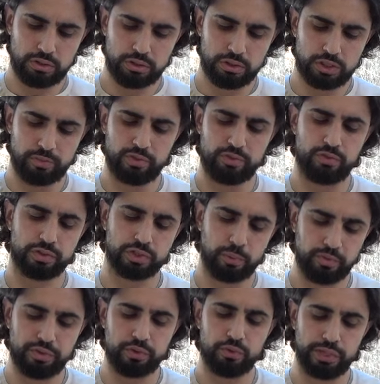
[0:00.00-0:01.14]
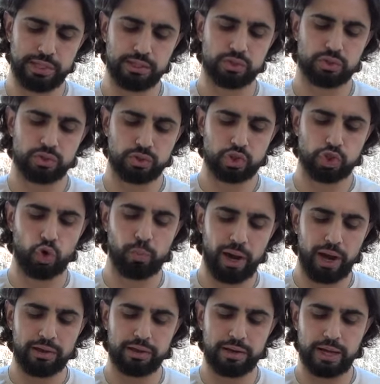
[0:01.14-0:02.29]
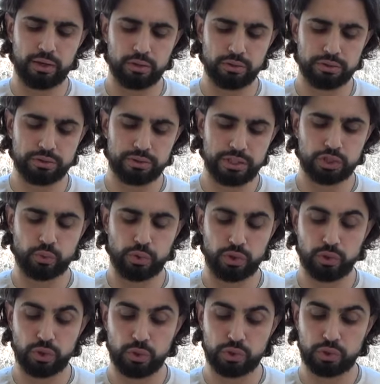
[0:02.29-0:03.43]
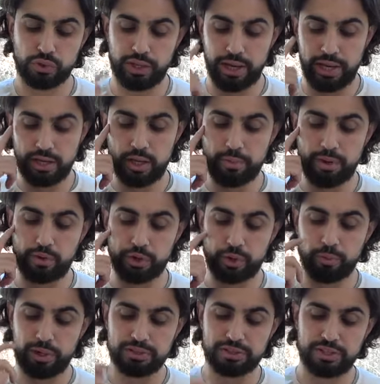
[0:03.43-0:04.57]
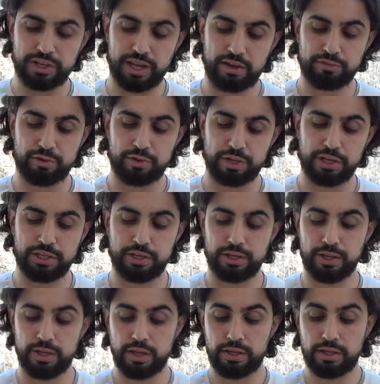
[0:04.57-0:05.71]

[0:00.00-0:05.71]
Some of, some of it reads Joe Biden held Israel closer than any American president ever in